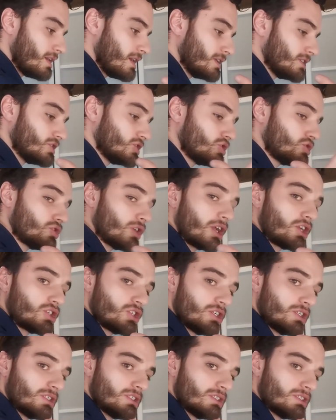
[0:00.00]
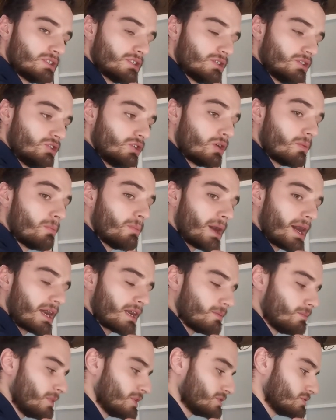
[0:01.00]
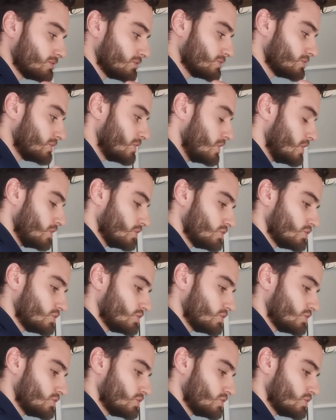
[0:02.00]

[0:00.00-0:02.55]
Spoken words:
and stretches your back muscles.